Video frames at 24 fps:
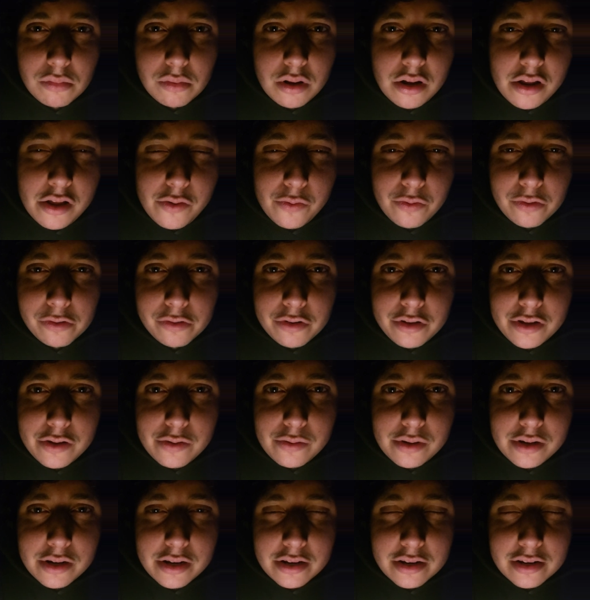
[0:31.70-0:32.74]
all I really
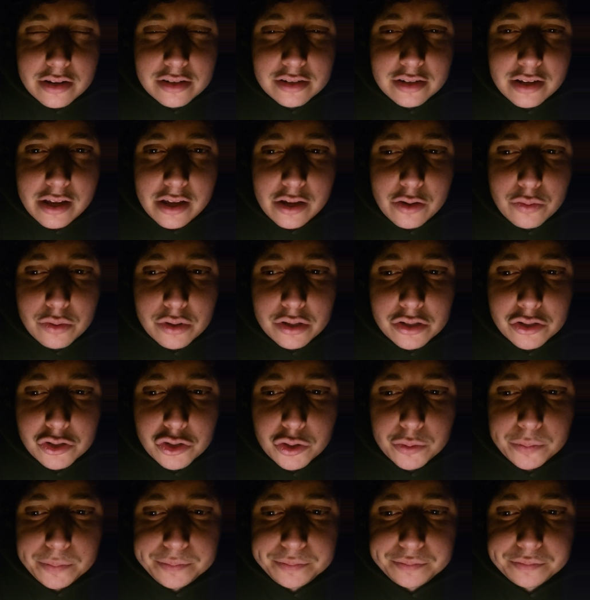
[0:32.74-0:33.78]
wanted to say
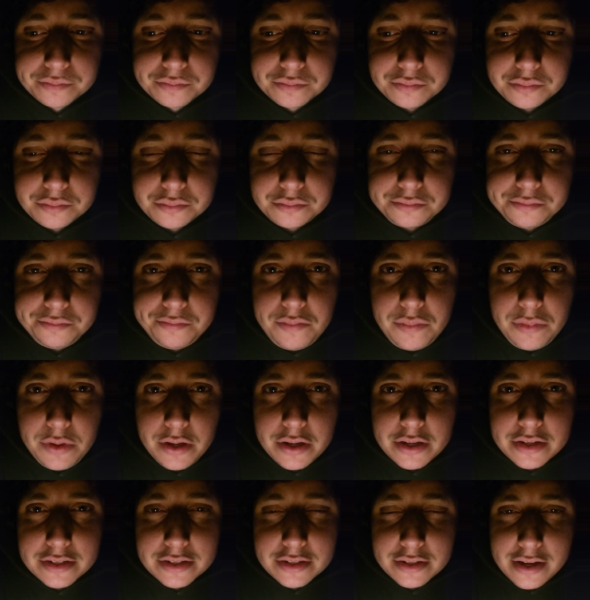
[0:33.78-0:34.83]
was
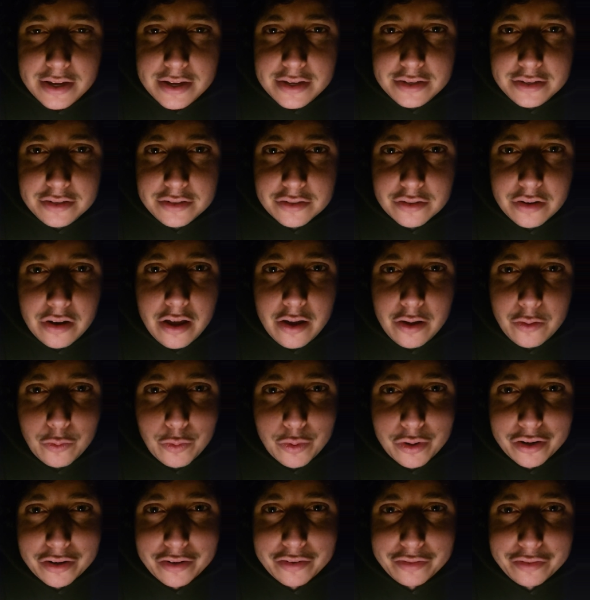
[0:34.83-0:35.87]
it's nice to not
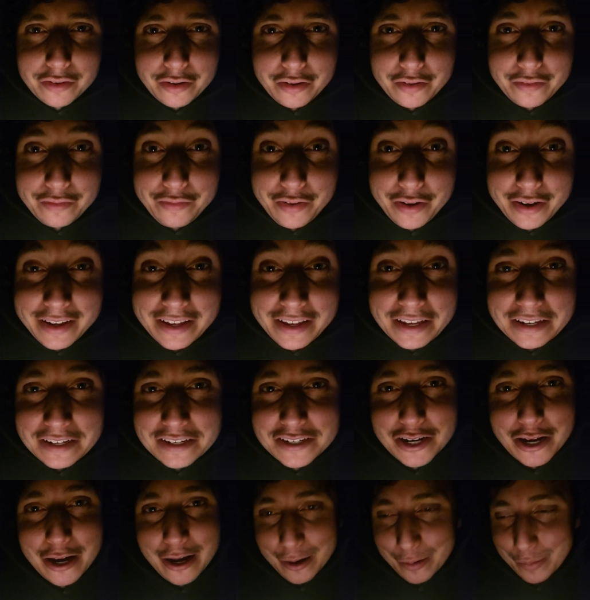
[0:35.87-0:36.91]
work for a fucking
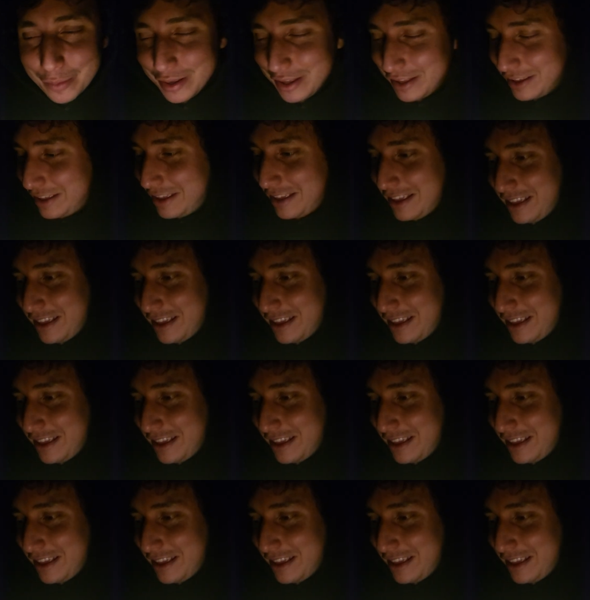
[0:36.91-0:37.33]
job,